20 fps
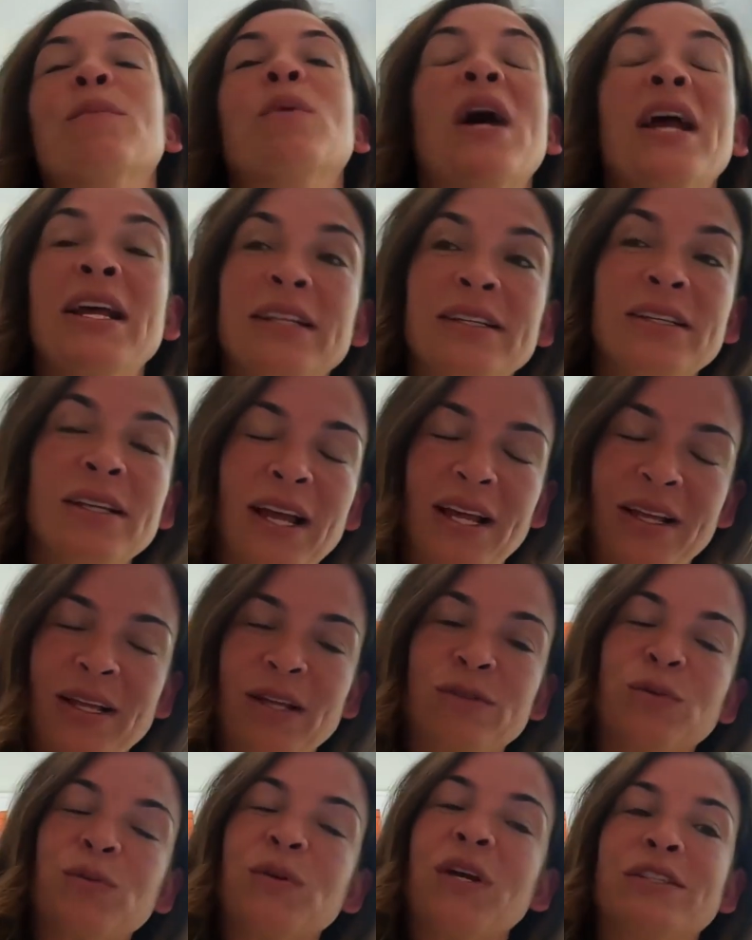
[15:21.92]
Well,
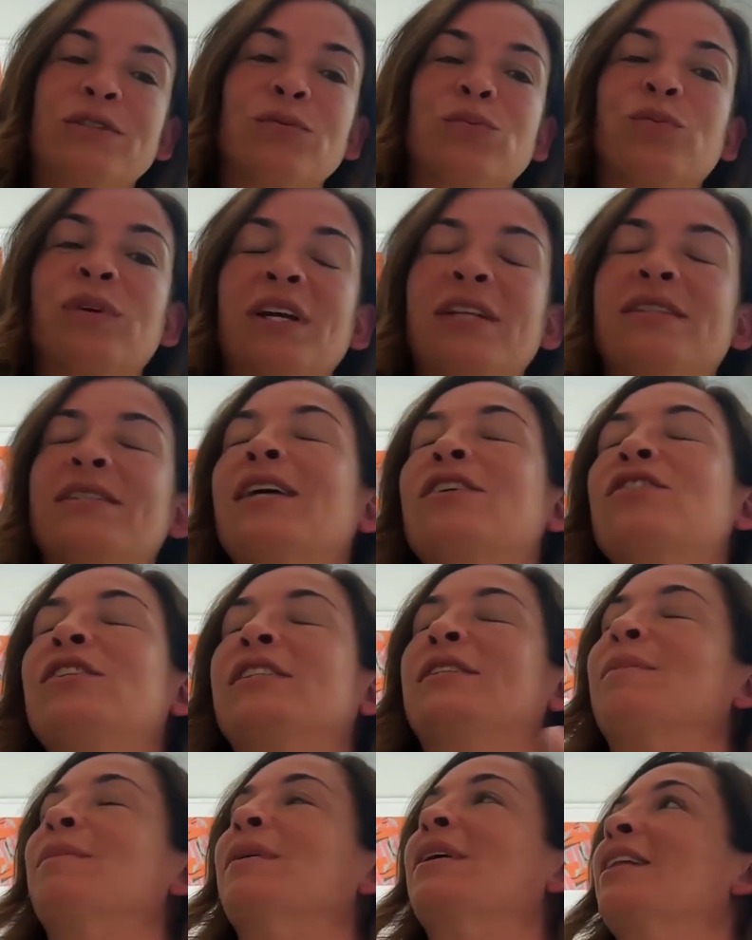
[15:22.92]
it's actually
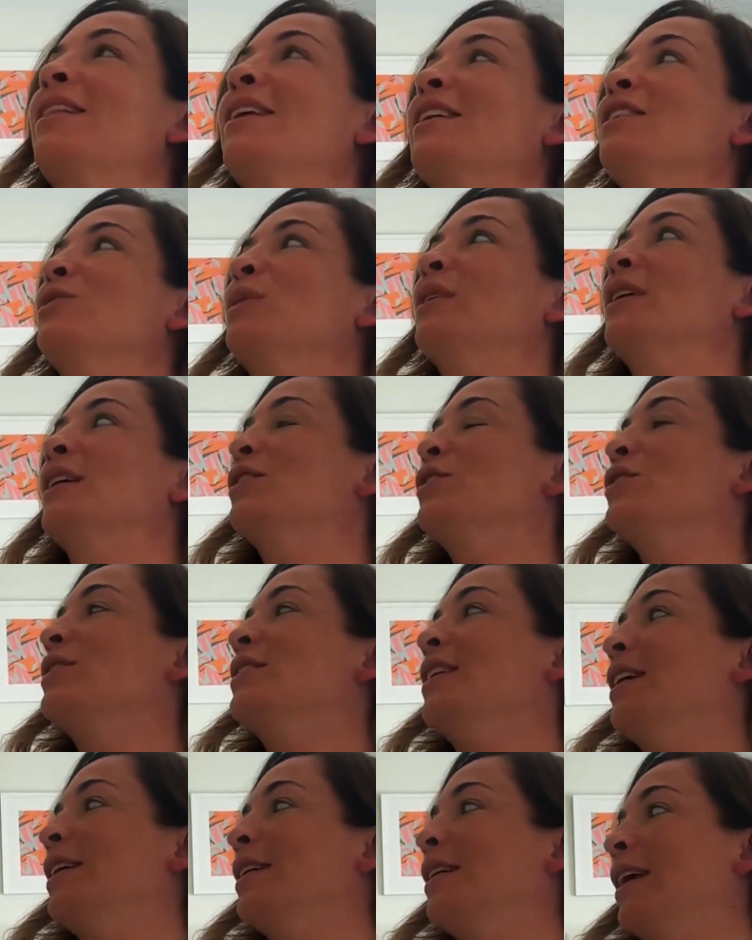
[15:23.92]
something I think is really
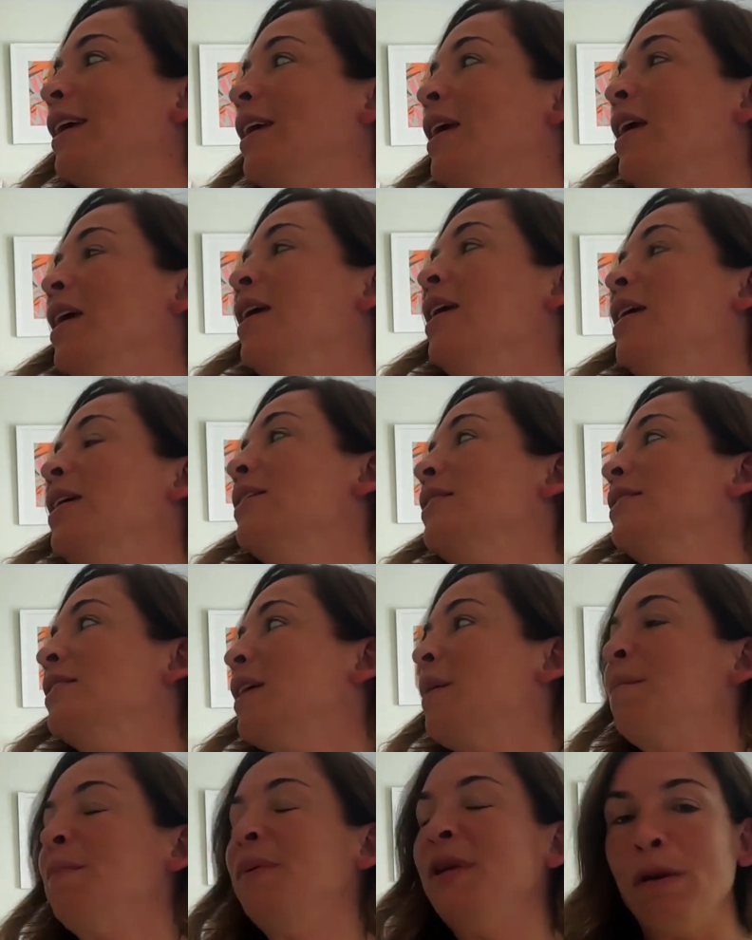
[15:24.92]
interesting. Like
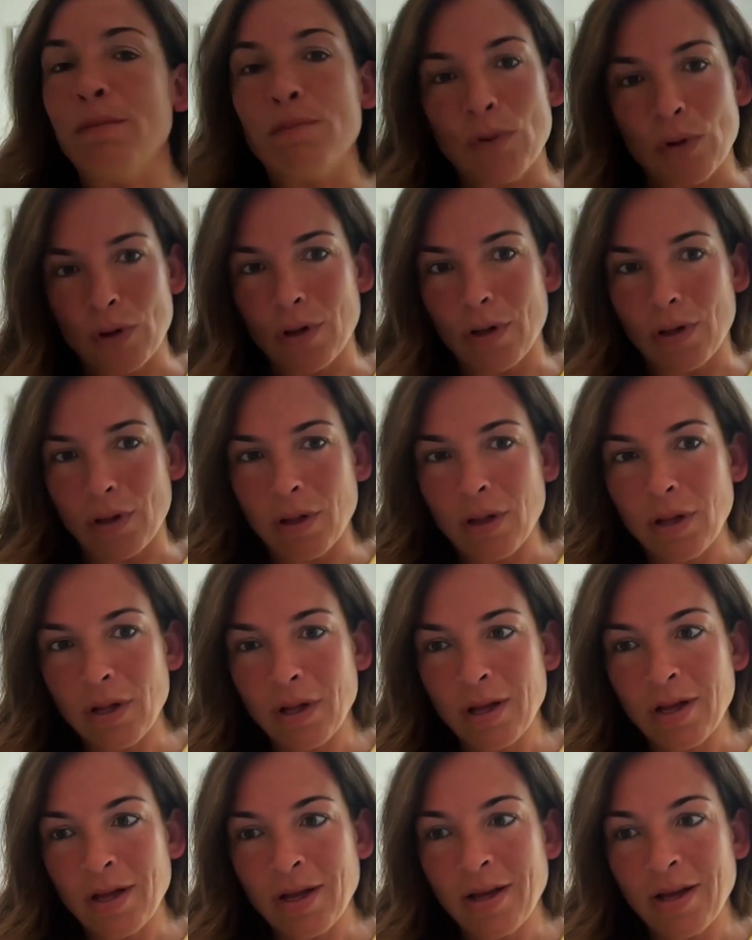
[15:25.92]
some people,